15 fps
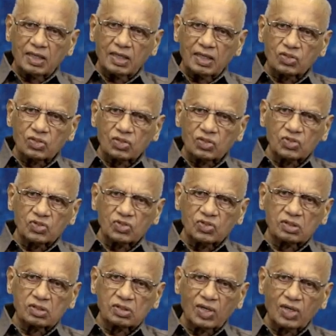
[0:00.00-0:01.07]
And
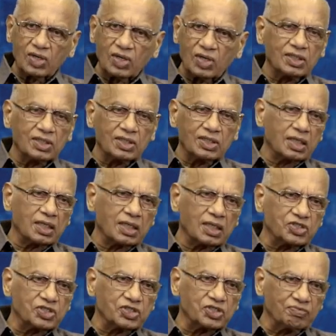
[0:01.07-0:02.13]
Thomas, who ran the
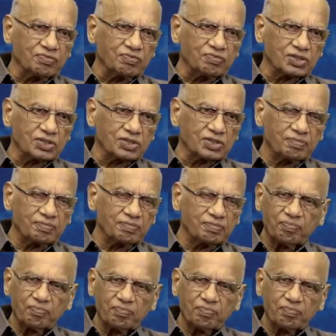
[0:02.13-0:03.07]
heart-lung machine for us.